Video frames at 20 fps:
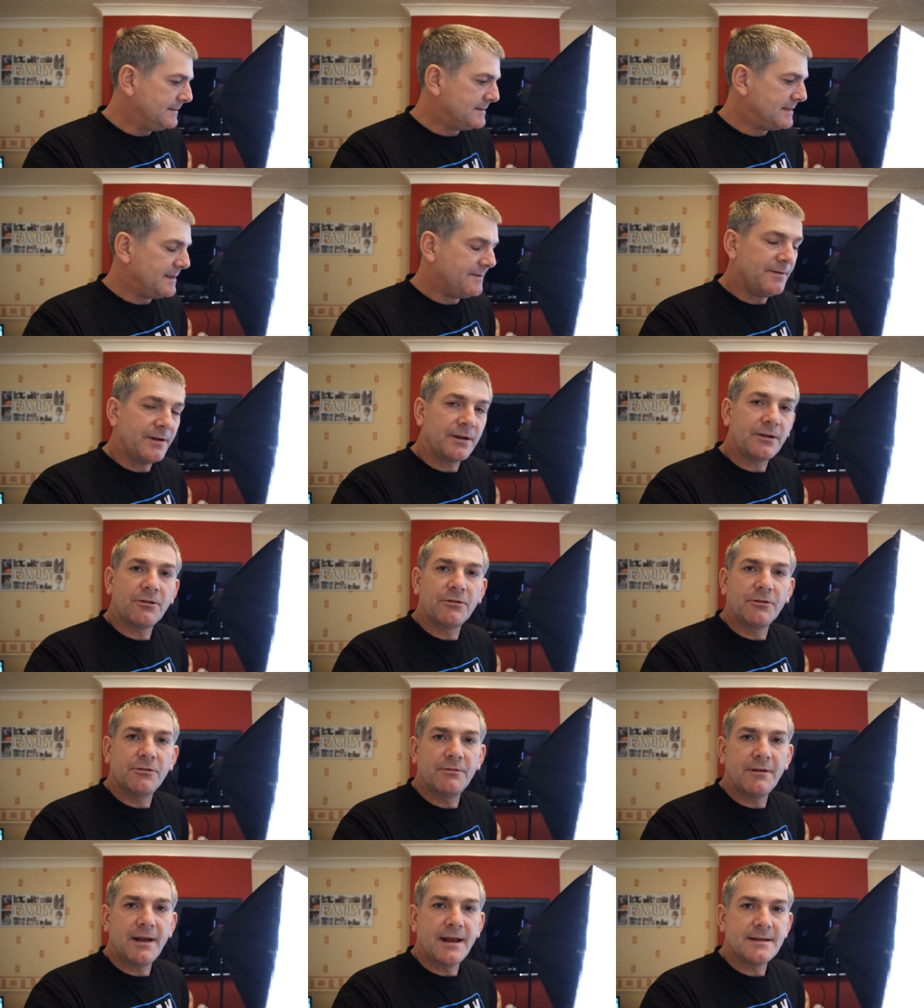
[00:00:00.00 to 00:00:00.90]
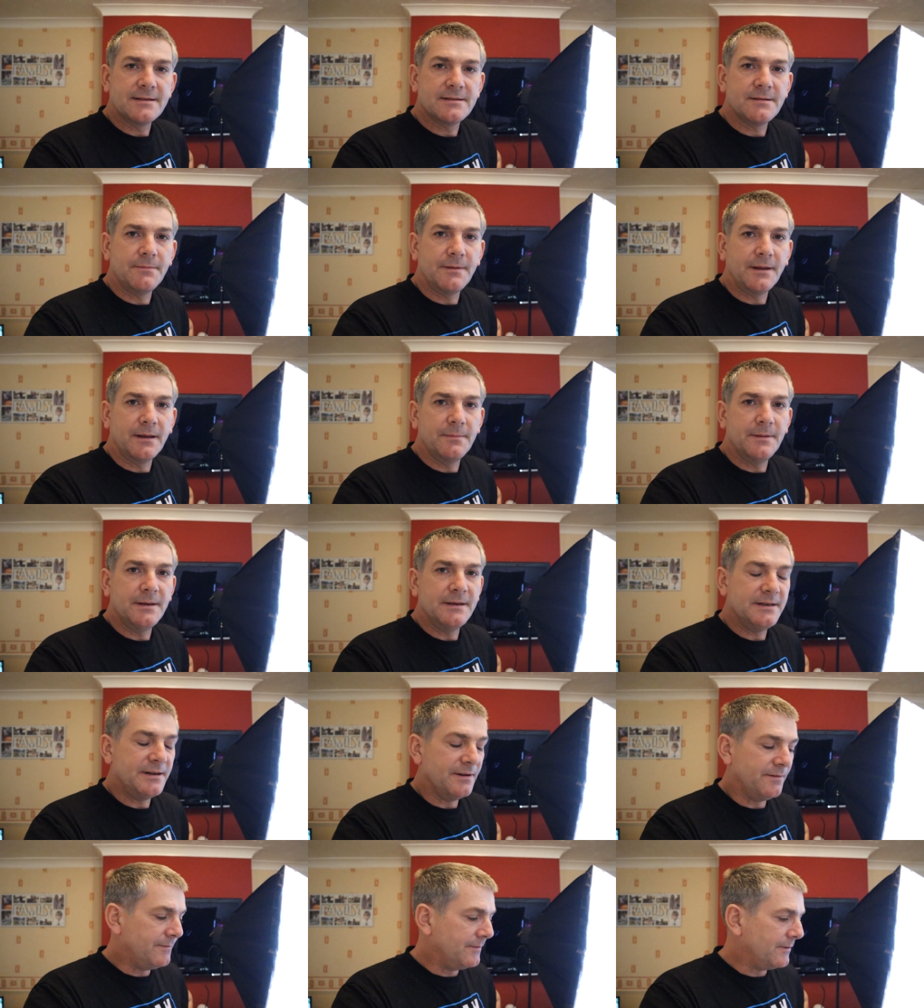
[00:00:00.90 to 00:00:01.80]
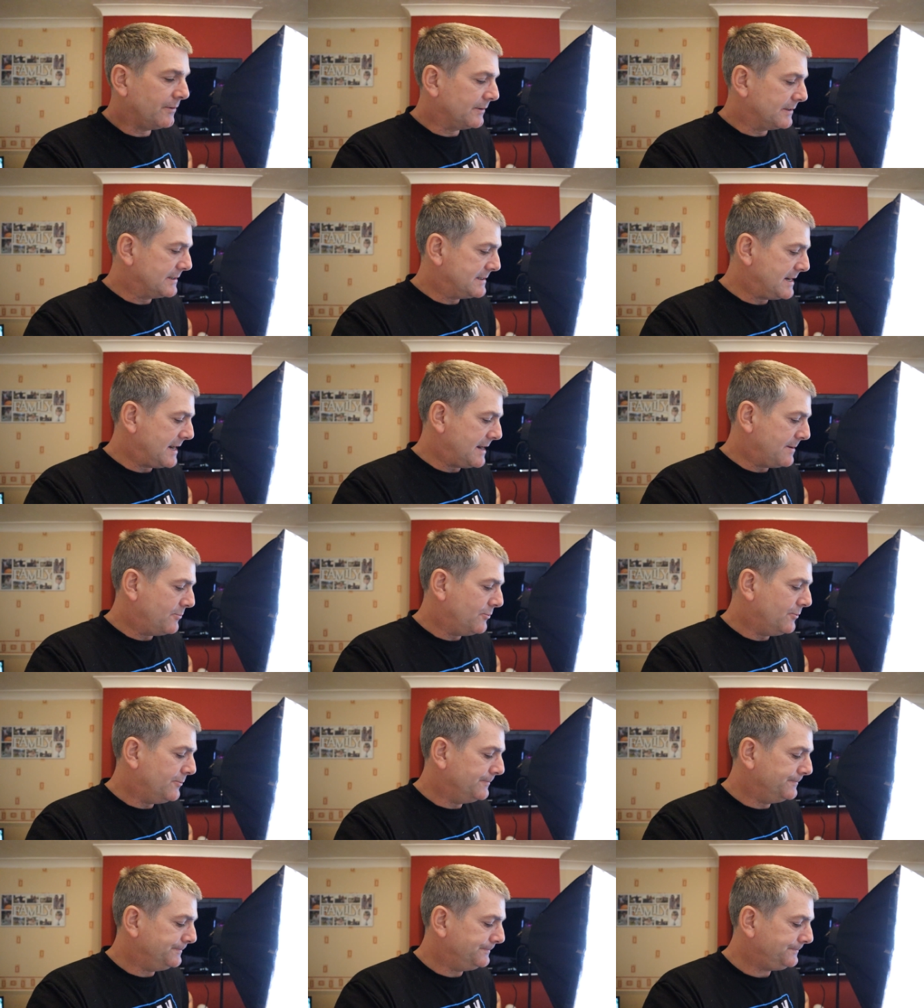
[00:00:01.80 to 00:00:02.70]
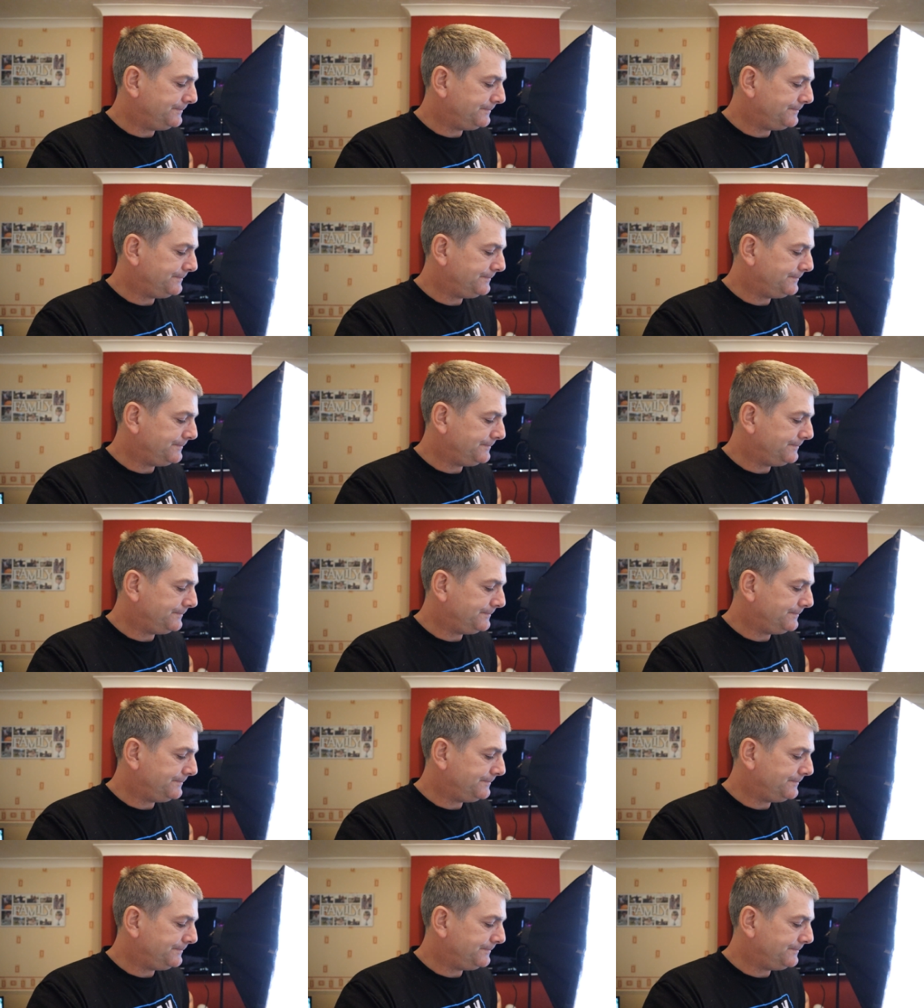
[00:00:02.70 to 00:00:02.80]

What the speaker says: is see if I can create something a bit different on the table